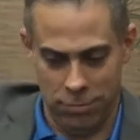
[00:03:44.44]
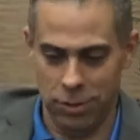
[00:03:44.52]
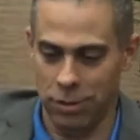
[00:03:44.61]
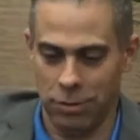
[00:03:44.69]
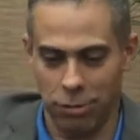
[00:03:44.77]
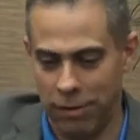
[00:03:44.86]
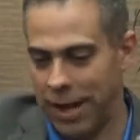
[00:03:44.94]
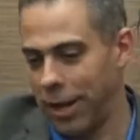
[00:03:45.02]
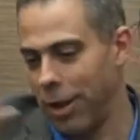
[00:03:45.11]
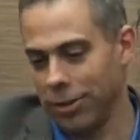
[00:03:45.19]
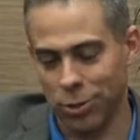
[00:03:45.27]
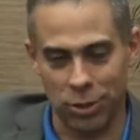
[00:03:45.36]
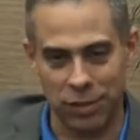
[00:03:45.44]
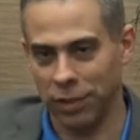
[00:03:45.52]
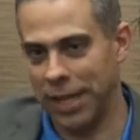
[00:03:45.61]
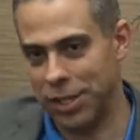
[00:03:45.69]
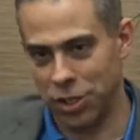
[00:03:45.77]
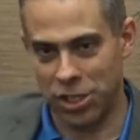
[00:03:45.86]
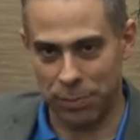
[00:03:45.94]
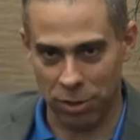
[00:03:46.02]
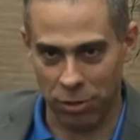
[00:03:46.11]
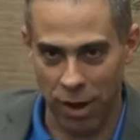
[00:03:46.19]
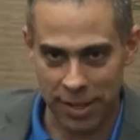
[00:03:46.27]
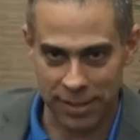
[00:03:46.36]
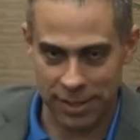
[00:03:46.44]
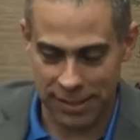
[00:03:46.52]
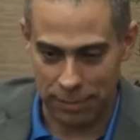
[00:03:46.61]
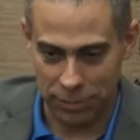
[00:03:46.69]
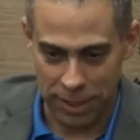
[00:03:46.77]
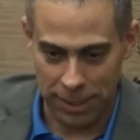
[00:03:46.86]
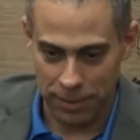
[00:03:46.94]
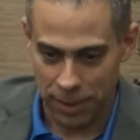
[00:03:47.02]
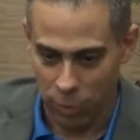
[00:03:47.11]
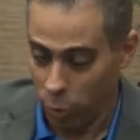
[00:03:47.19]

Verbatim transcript: you're creating all sorts of relationships across the assembly.